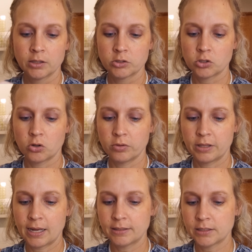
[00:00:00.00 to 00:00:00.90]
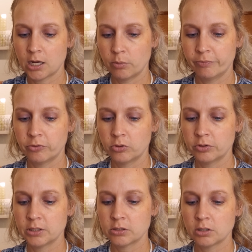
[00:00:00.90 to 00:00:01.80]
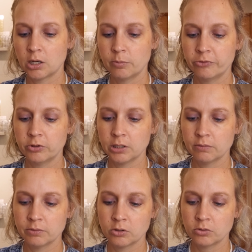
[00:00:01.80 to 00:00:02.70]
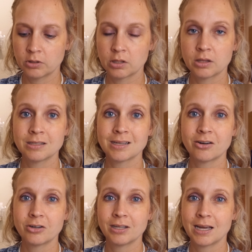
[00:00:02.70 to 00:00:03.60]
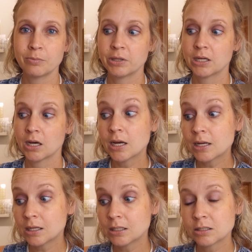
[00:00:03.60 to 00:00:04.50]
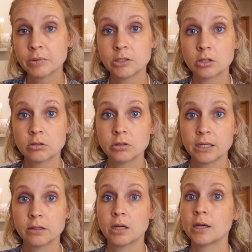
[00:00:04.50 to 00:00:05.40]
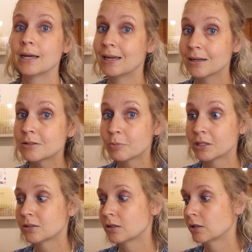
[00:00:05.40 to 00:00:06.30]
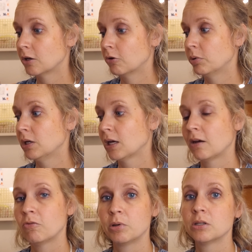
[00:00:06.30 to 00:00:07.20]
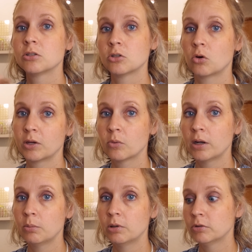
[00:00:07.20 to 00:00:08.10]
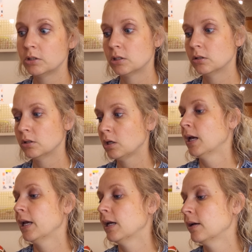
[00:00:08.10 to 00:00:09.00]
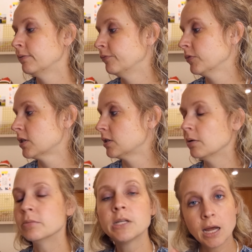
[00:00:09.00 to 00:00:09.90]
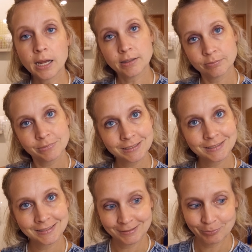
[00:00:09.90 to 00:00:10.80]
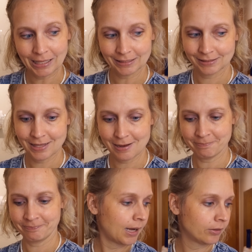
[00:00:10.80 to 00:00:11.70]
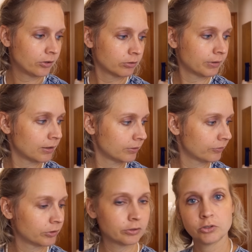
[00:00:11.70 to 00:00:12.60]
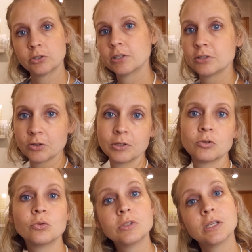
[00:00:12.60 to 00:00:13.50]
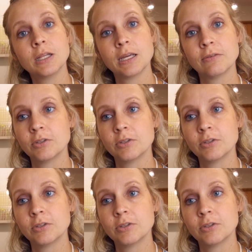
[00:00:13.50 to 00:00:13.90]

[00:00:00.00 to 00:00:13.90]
So that's helpful. These are helpful even though the things I already had, because my daughter Layla and my son Kelby have been sewing quite a bit recently, and sometimes, bless them, I look around for certain sewing tools and they have